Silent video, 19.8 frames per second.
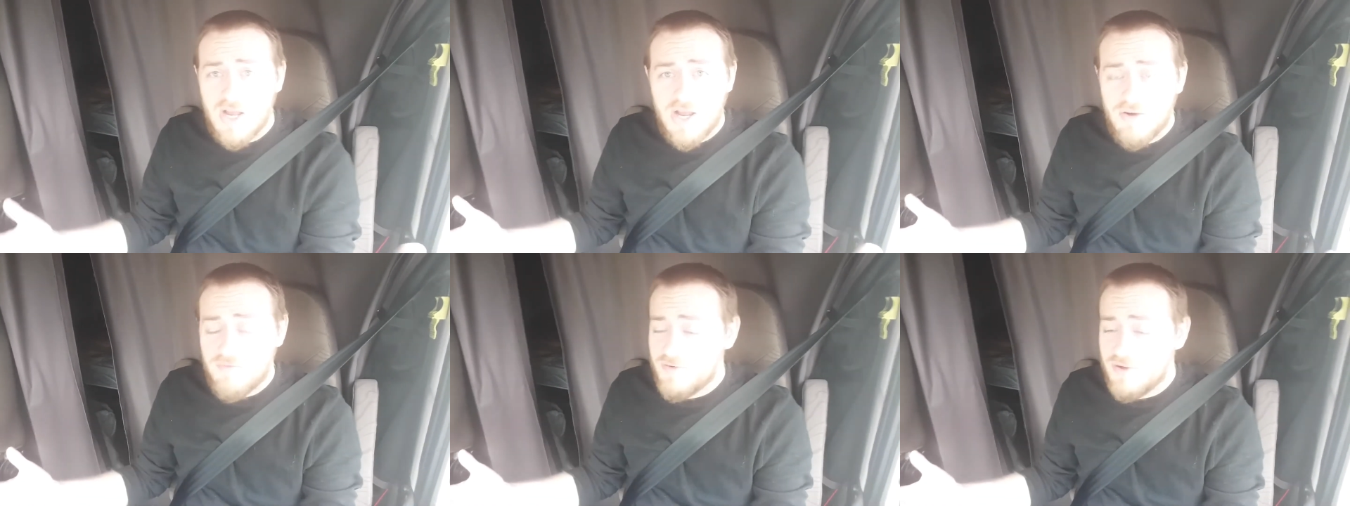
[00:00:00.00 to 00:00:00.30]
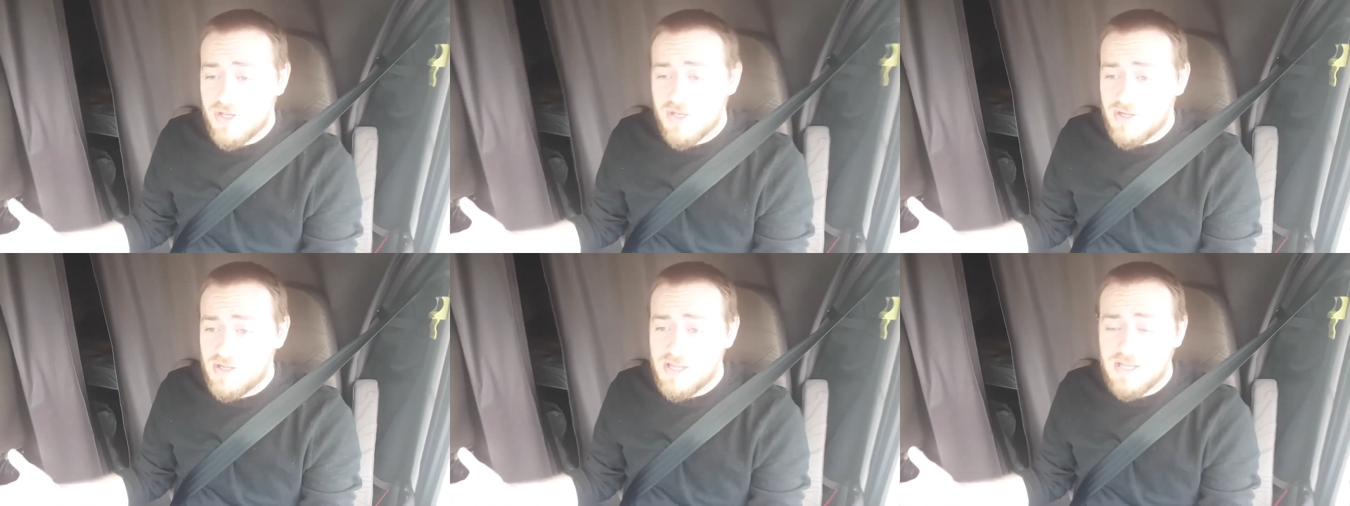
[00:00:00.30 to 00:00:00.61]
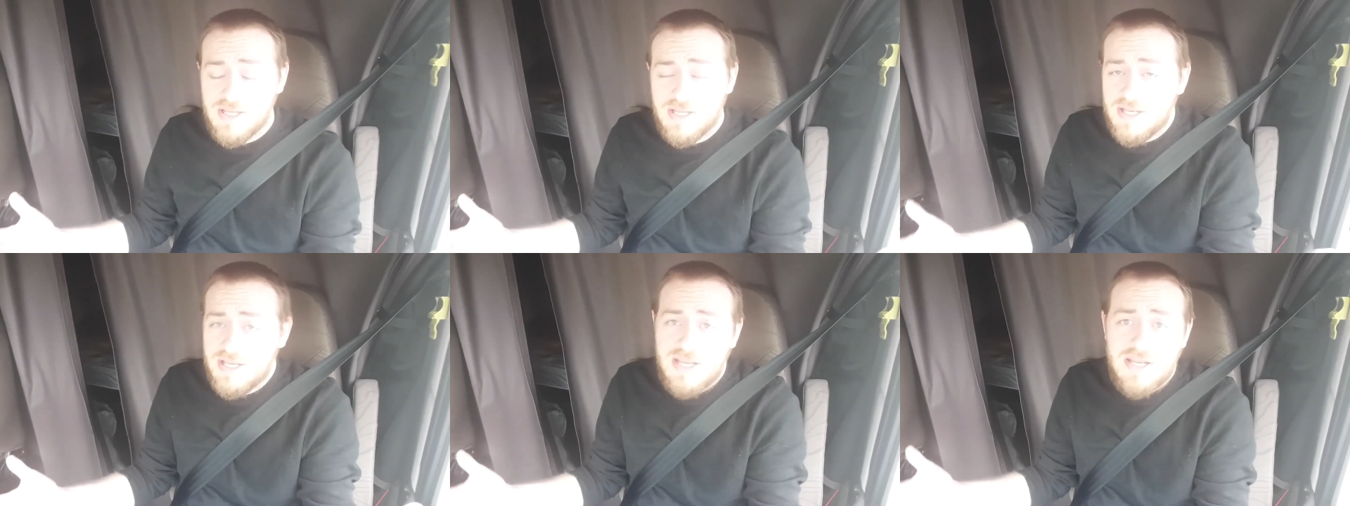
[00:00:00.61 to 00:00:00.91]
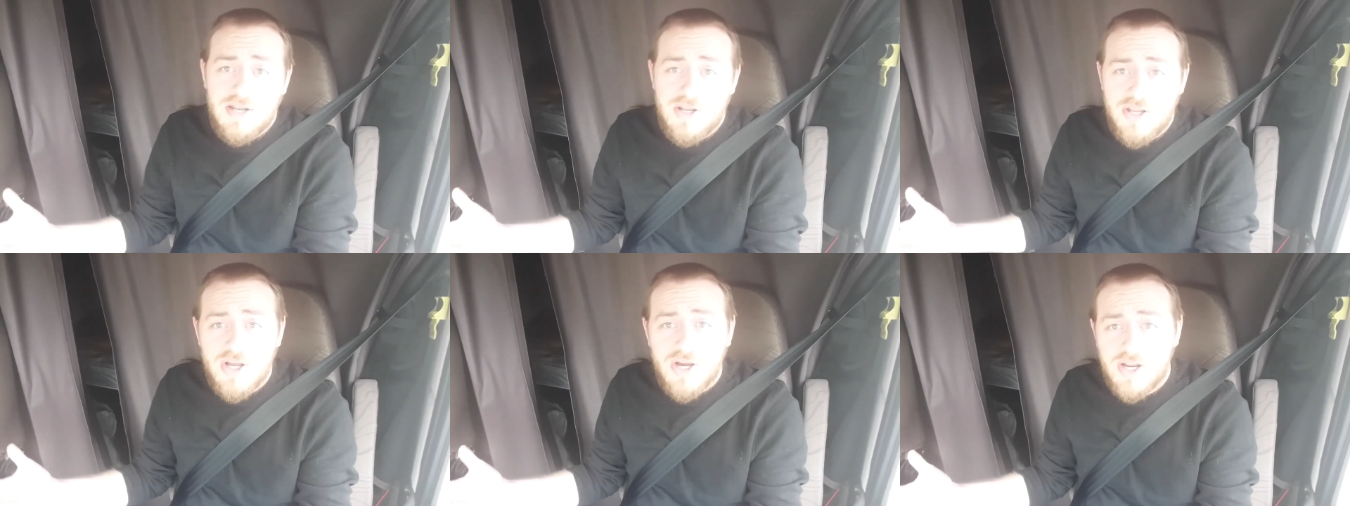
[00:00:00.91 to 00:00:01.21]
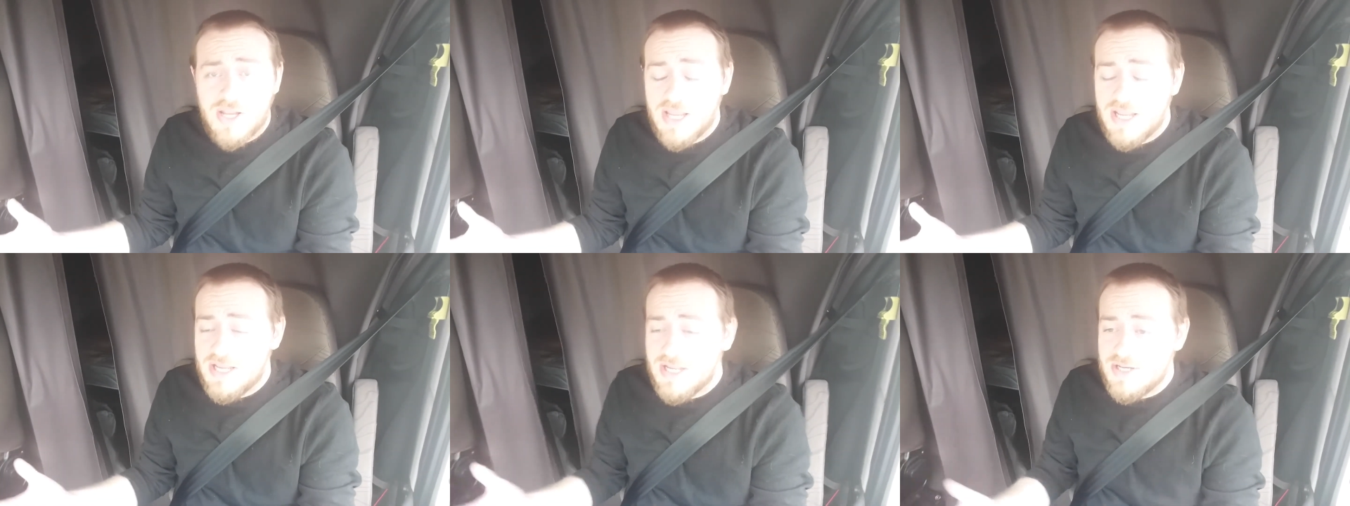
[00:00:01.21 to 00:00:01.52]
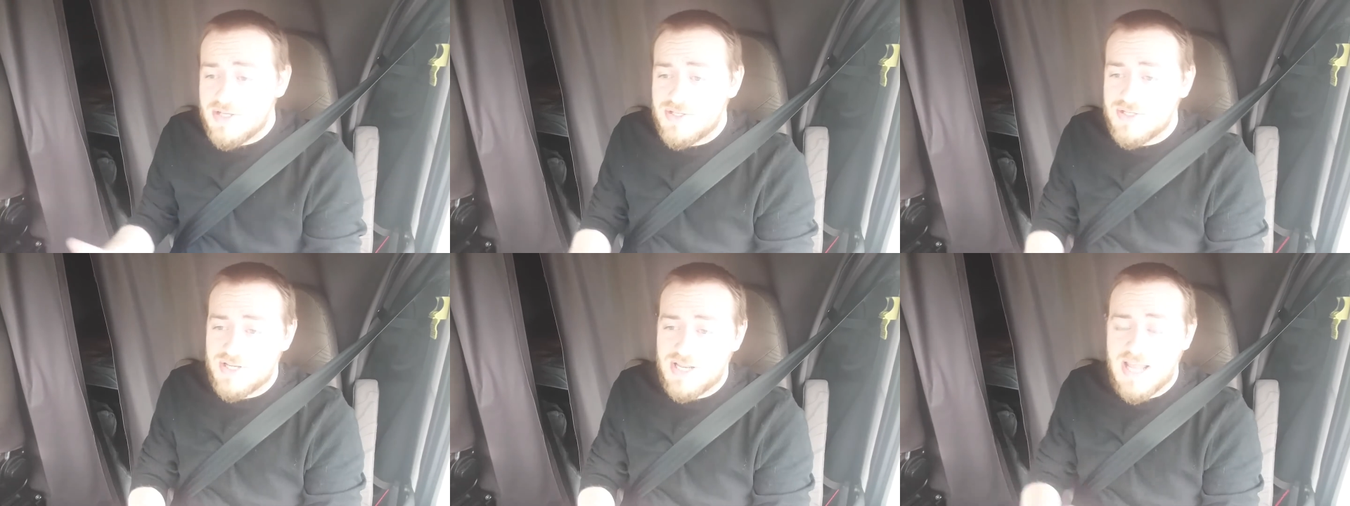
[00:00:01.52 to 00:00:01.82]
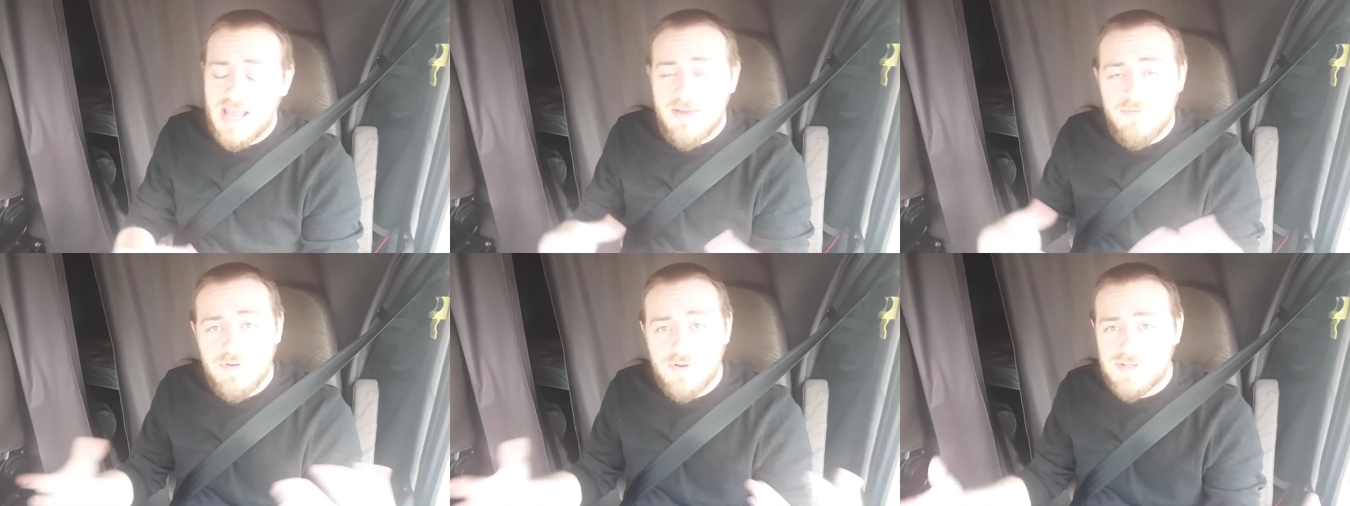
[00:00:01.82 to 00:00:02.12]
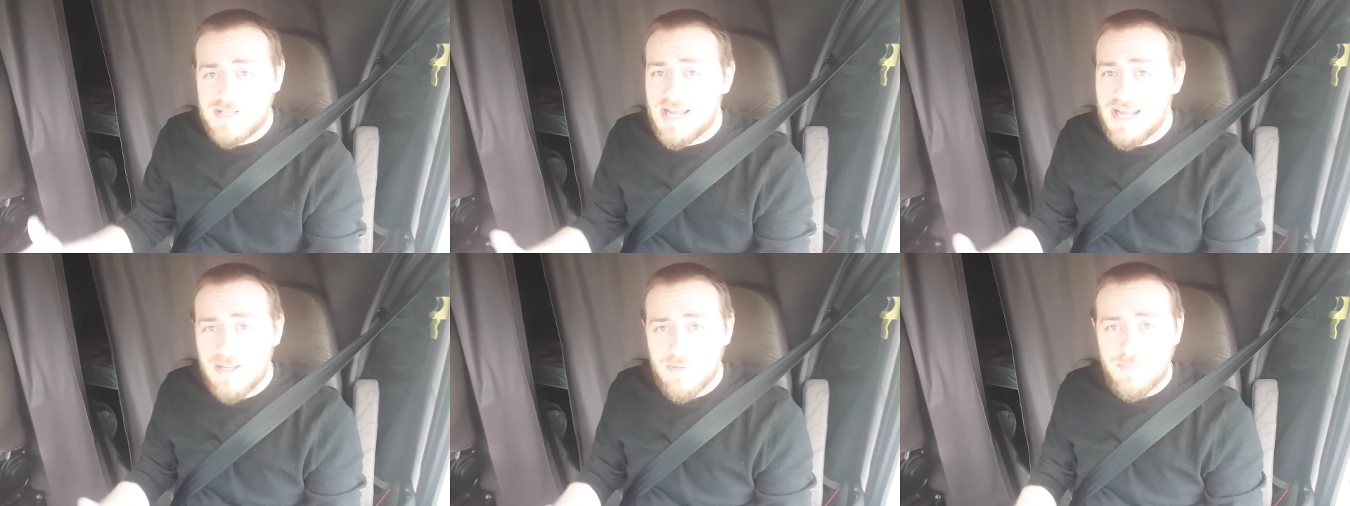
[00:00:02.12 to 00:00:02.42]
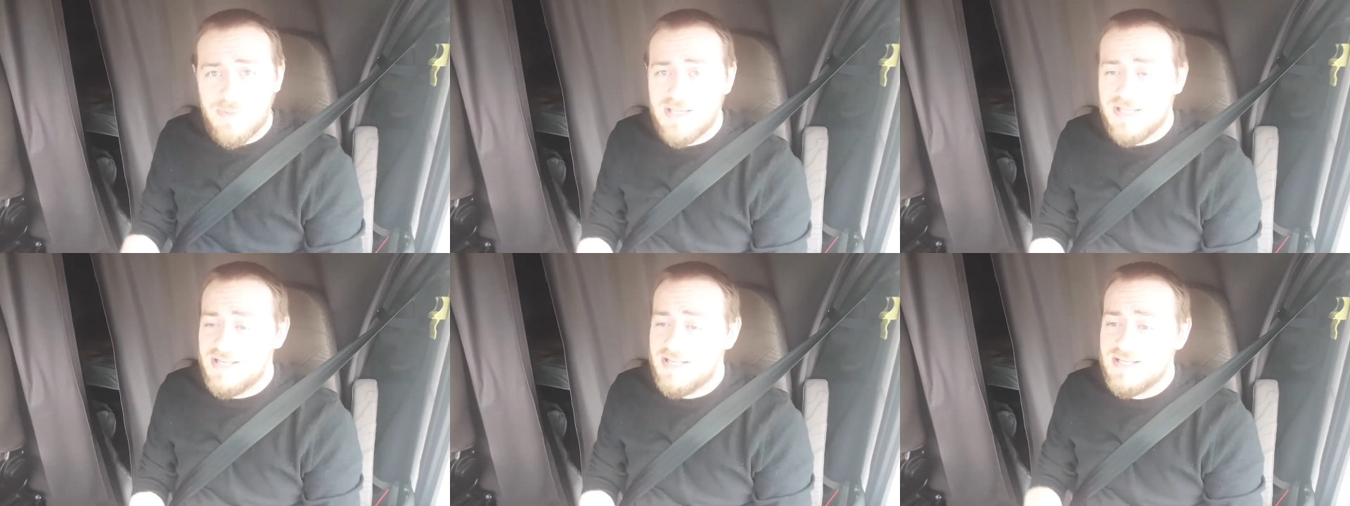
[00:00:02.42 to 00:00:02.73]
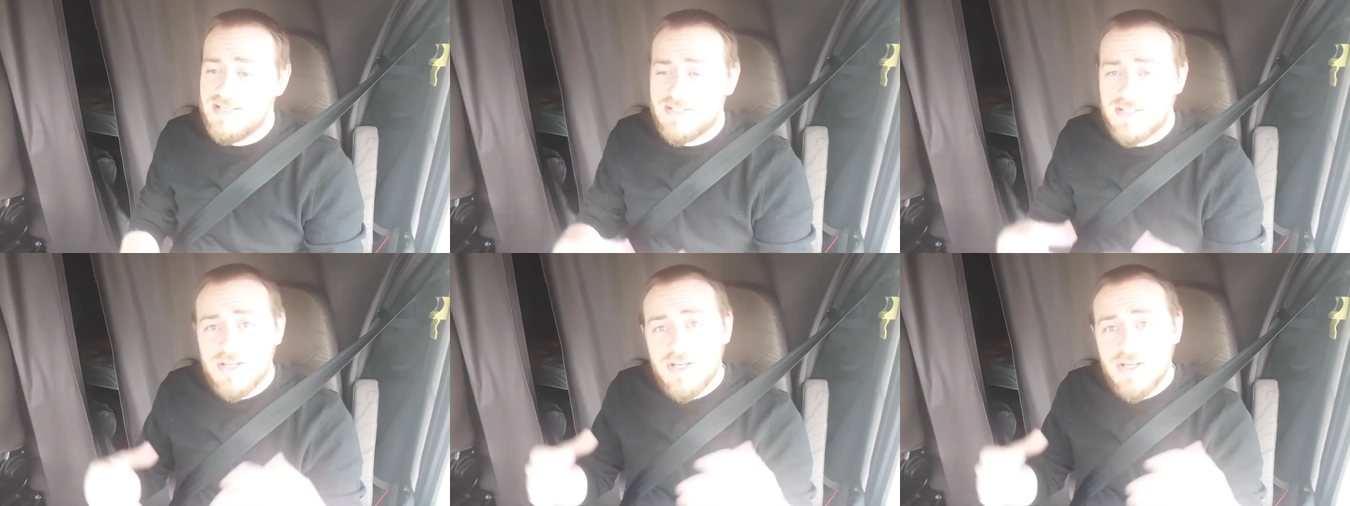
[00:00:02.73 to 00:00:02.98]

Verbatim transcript: of a, in a young age, have your diabetes.